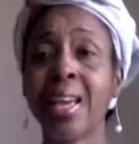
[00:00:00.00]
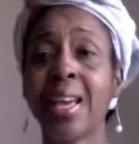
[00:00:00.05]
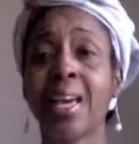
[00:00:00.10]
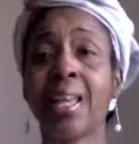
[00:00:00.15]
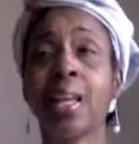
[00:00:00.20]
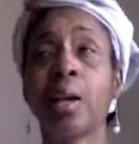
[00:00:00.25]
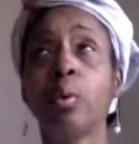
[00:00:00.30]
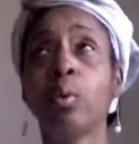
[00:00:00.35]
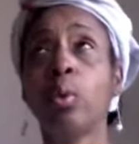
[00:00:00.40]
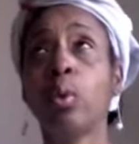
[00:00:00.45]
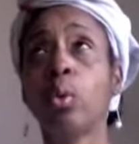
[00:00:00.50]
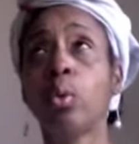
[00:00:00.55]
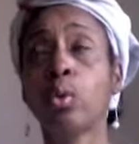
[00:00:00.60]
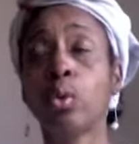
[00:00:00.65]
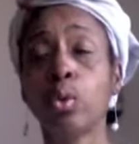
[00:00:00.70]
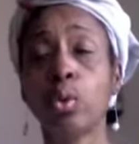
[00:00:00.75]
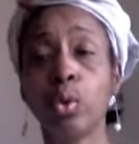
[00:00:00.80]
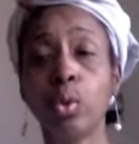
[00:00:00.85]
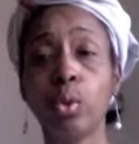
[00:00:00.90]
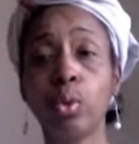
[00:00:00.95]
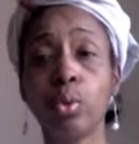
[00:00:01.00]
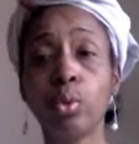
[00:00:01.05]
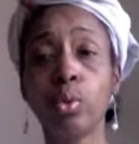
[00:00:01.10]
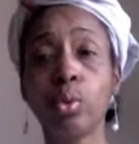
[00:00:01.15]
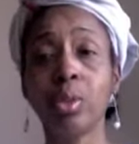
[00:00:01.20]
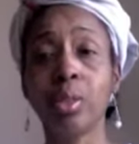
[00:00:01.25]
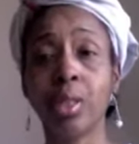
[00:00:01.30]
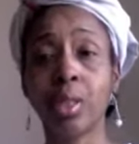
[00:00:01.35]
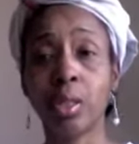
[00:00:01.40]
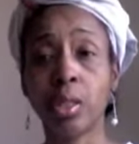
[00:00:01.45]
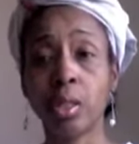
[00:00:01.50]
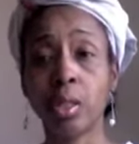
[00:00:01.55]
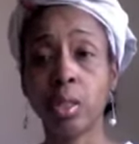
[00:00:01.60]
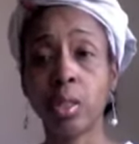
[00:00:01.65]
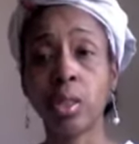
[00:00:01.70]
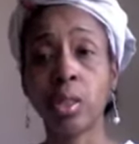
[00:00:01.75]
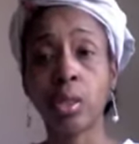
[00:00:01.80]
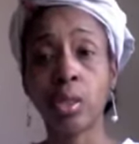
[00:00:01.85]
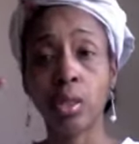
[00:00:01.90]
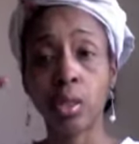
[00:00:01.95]
and I will also use it,
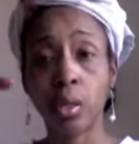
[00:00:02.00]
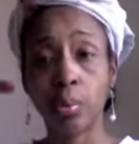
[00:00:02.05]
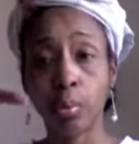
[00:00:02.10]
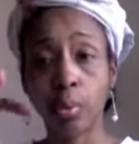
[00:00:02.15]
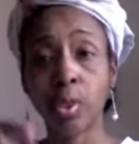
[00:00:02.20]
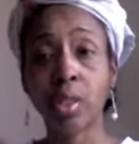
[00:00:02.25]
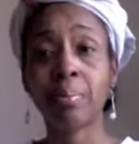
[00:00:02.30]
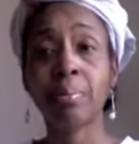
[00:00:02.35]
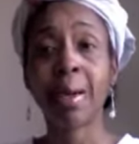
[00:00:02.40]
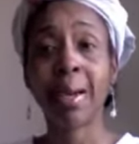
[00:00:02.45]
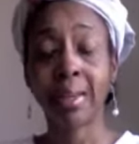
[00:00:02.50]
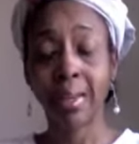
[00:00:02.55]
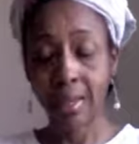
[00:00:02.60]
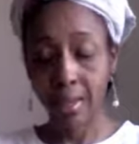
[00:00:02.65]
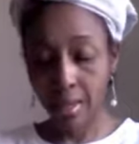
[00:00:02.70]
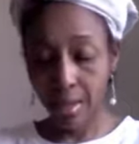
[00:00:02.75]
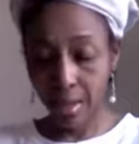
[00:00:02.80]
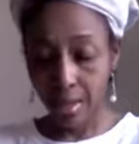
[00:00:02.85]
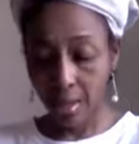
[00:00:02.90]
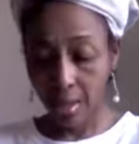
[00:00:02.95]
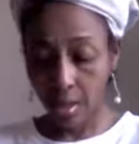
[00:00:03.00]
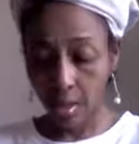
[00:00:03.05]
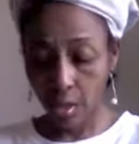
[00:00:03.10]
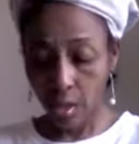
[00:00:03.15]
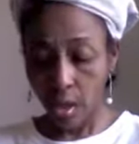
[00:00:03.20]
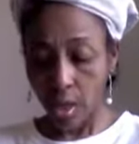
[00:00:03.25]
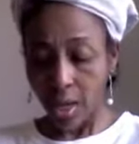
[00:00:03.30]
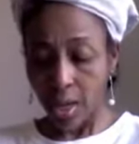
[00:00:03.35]
put it back in here.